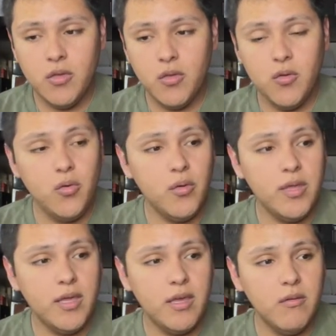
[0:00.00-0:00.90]
Ooh,
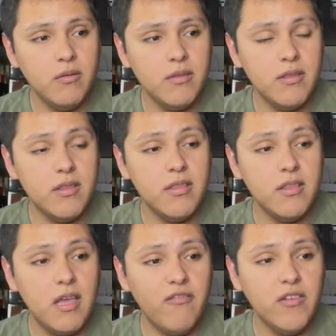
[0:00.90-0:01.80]
yeah, I will
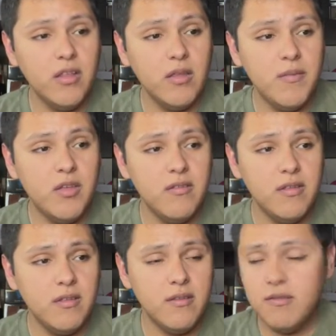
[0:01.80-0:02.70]
definitely be
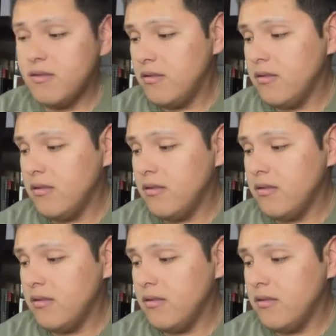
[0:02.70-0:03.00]
using this.